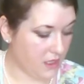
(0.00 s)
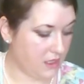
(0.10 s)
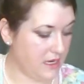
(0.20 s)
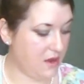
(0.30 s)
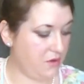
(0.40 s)

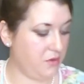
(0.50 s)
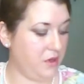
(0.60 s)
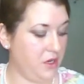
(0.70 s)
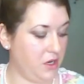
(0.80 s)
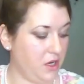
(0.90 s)
Now
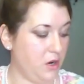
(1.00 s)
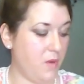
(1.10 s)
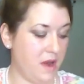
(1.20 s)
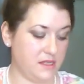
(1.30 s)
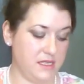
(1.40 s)
you're going to
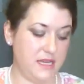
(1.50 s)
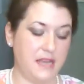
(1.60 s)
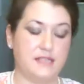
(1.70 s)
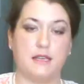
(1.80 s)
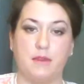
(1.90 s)
want to
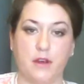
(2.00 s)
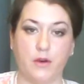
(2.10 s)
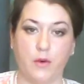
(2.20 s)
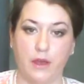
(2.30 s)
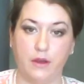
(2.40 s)
take some of your
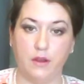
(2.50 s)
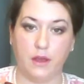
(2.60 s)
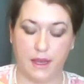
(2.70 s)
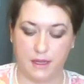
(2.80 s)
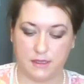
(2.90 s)
oil,
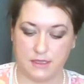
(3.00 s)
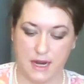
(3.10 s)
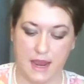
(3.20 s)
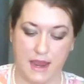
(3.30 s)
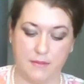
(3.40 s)
and
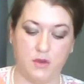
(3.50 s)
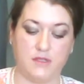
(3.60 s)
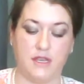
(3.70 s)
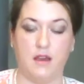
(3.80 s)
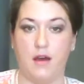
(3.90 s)
today I'm
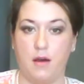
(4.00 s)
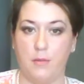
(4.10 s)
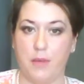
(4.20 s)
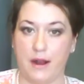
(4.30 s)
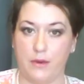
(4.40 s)
using a
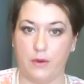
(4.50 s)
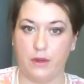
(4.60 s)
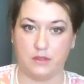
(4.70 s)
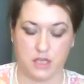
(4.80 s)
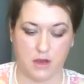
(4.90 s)
body
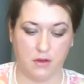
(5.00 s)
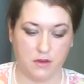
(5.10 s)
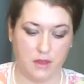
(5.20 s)
oil gel,